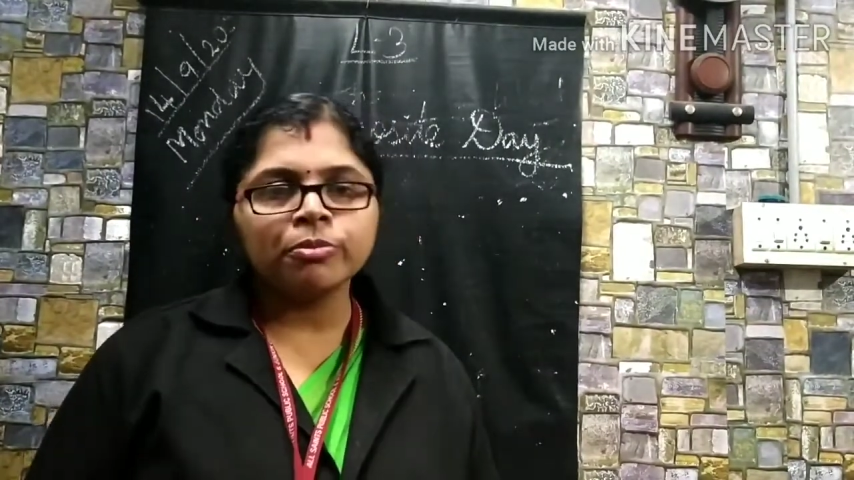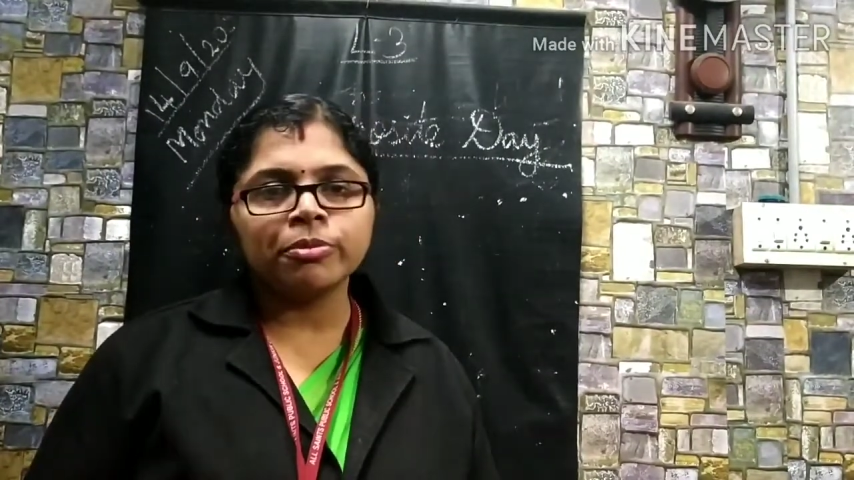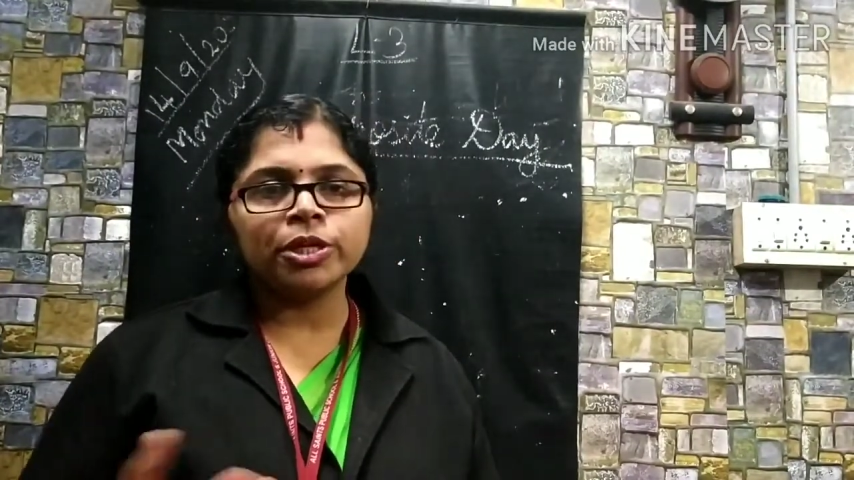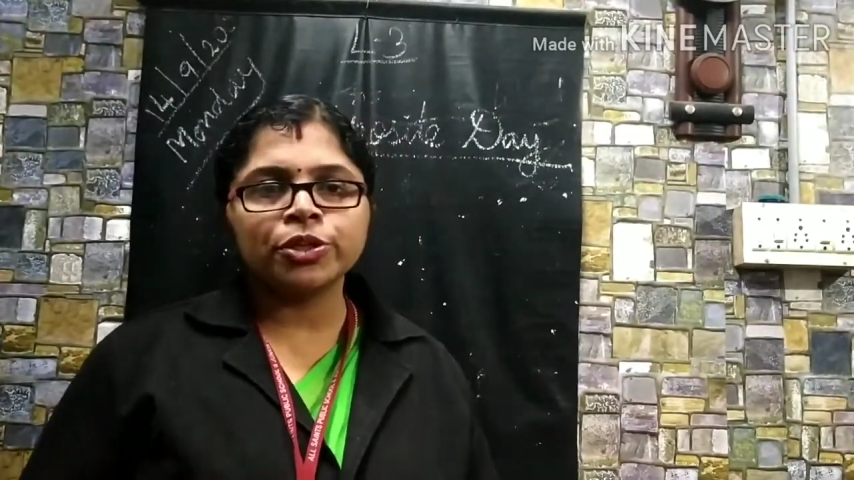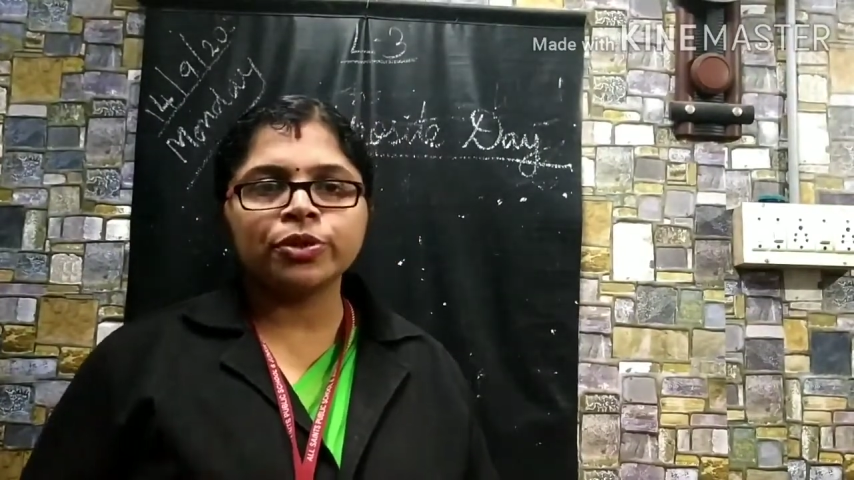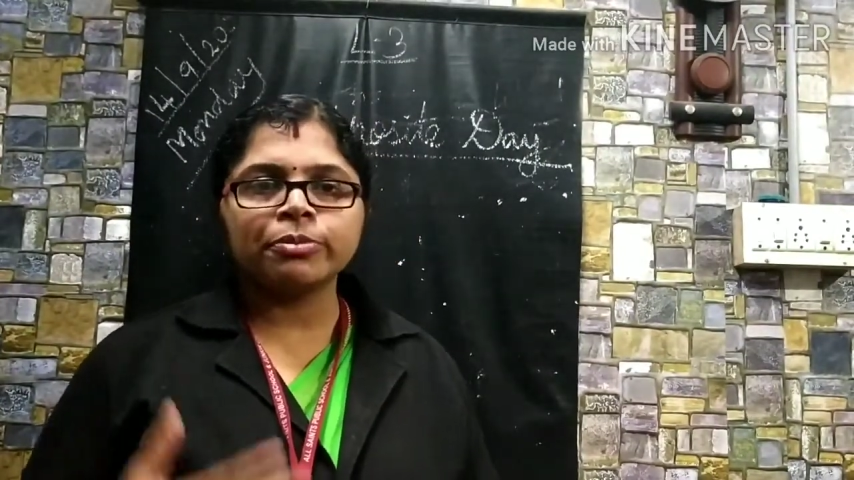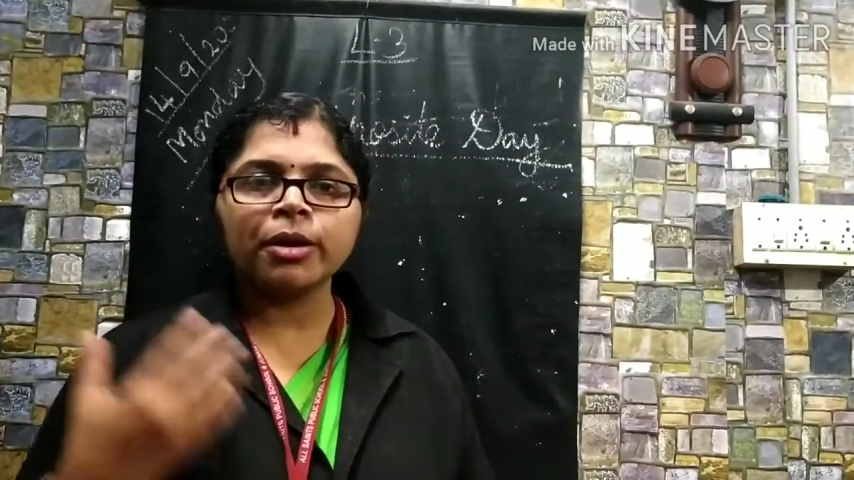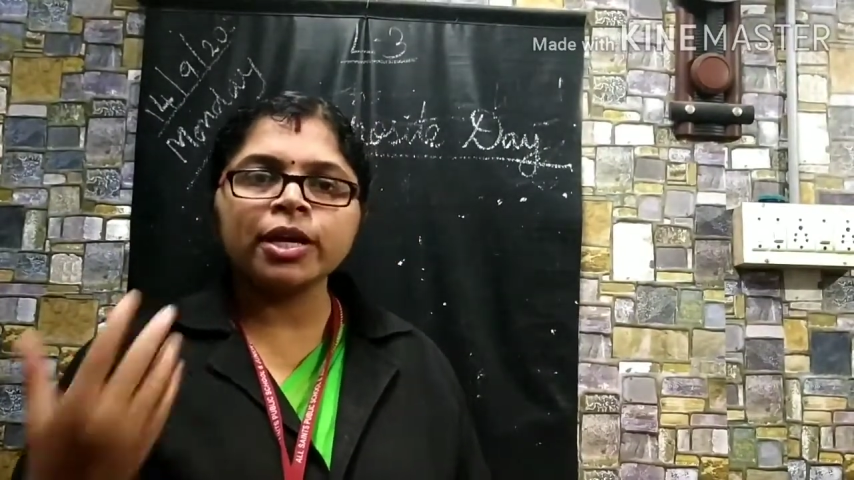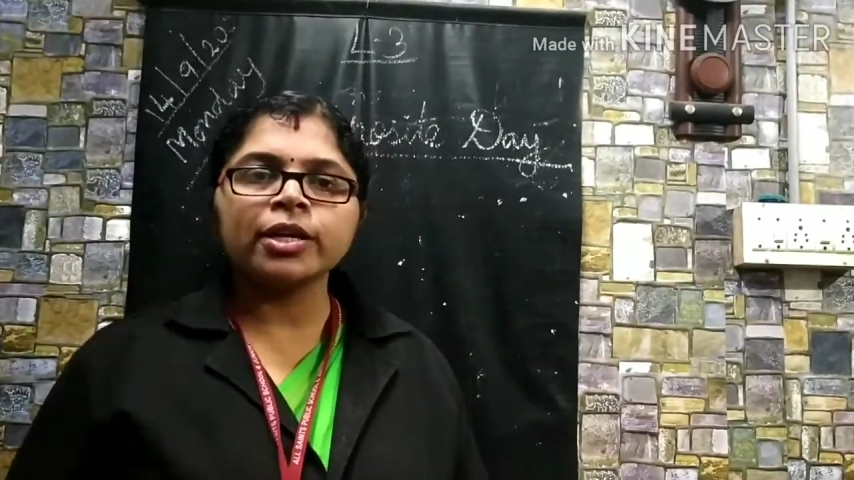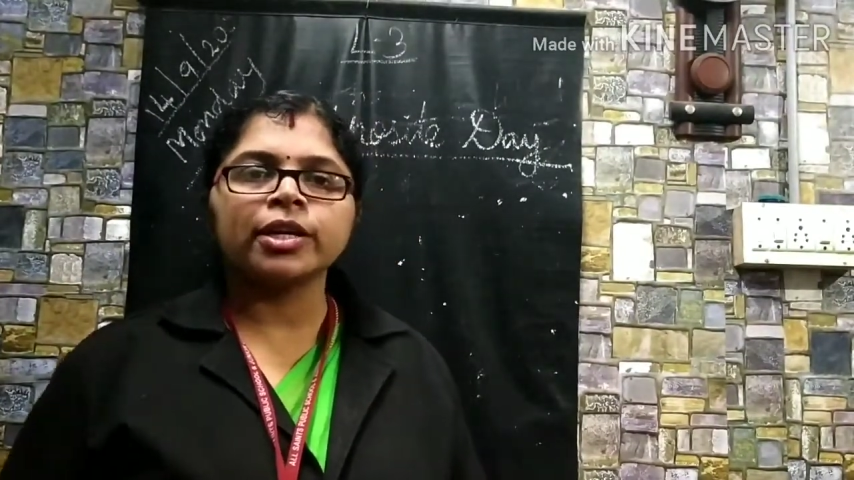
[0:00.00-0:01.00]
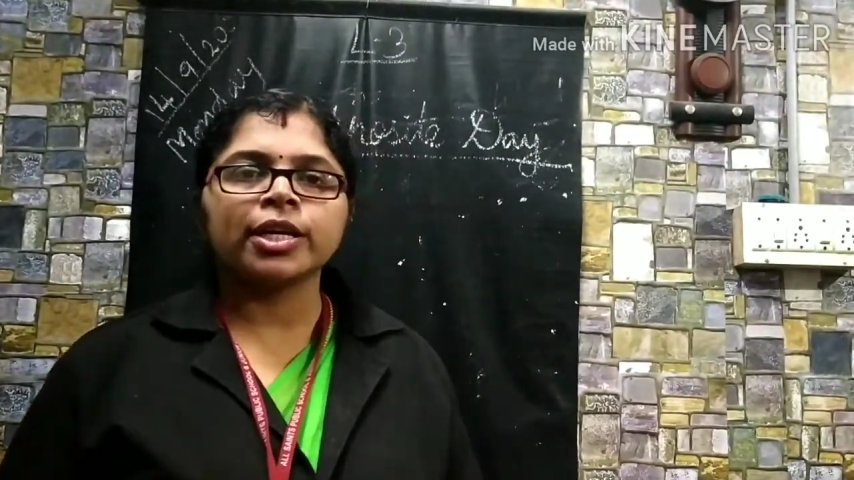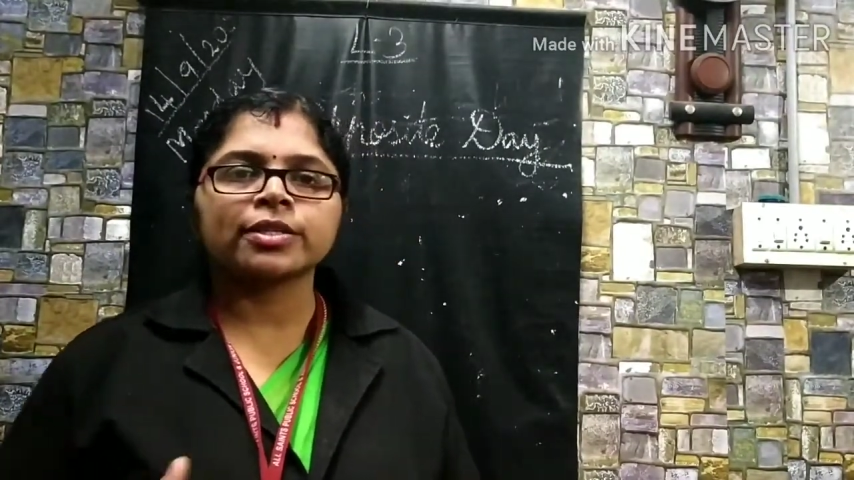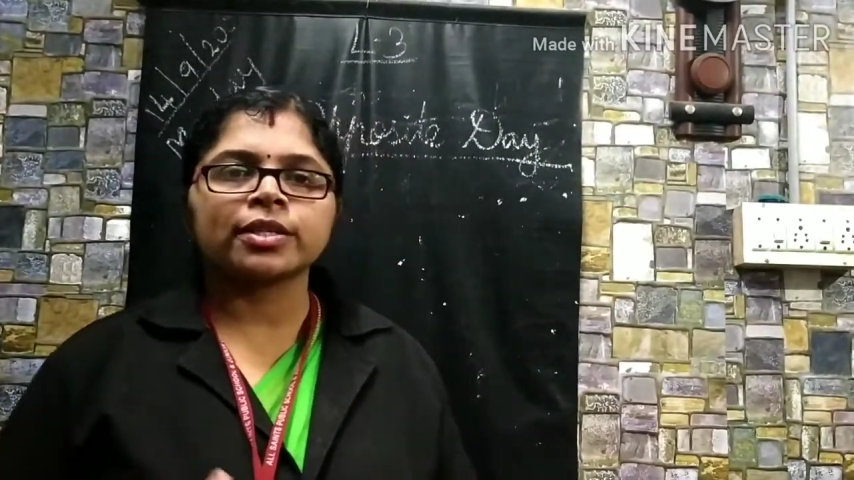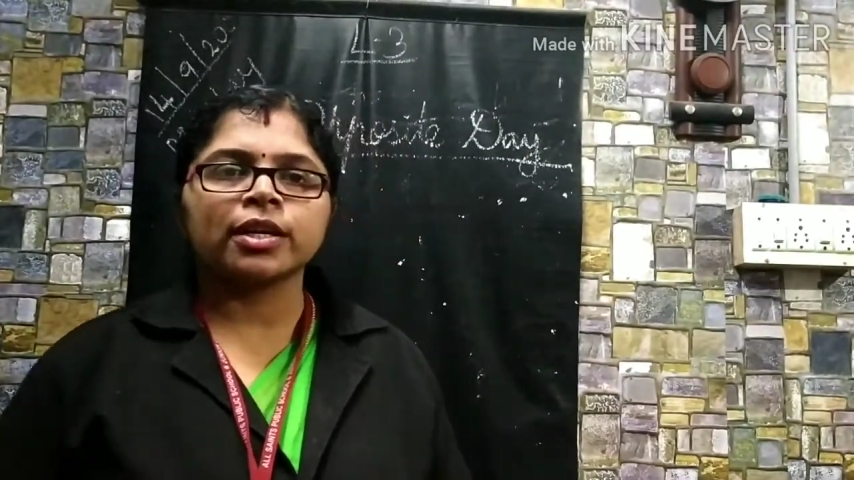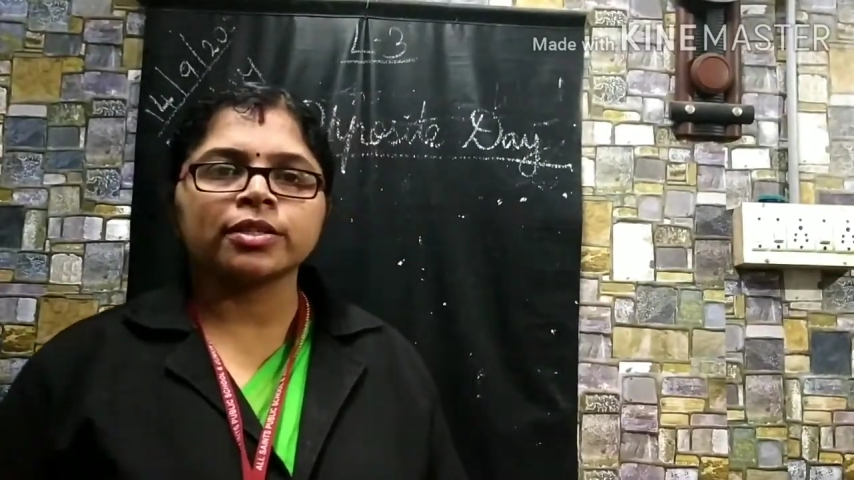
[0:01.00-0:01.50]
Meet you in my
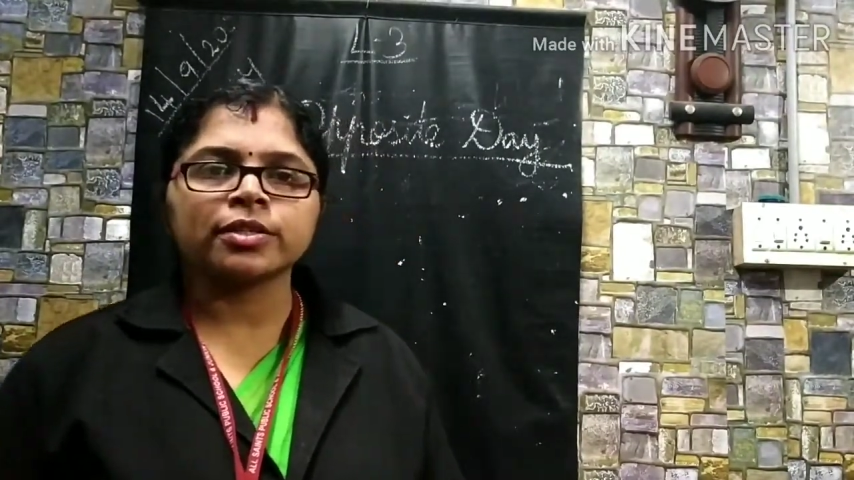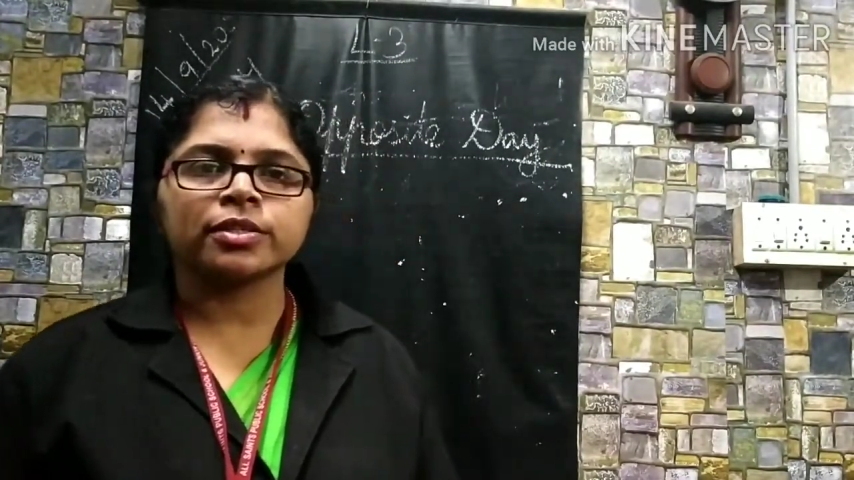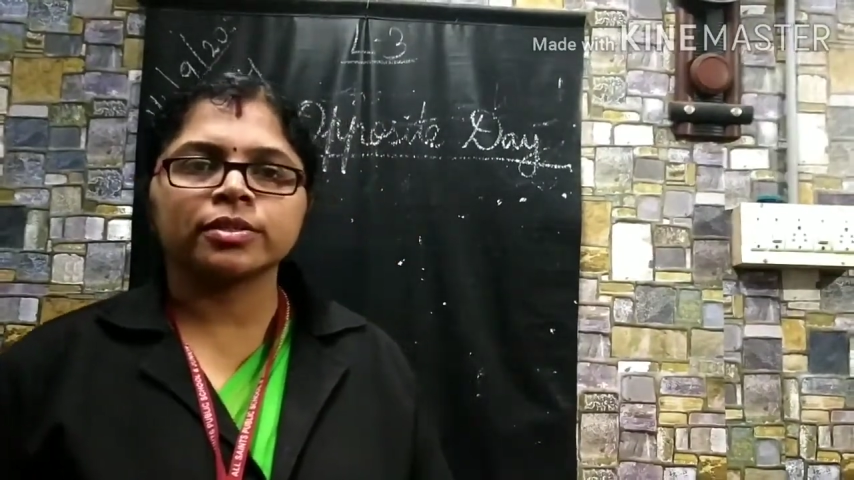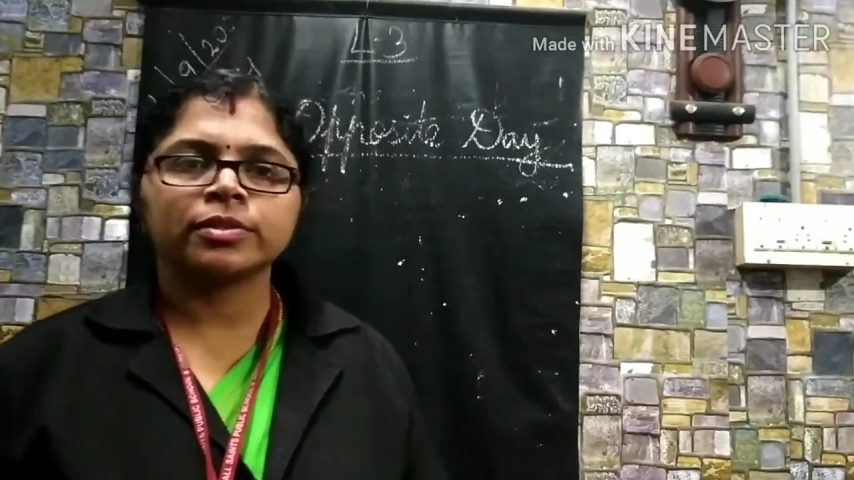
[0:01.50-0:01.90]
next class.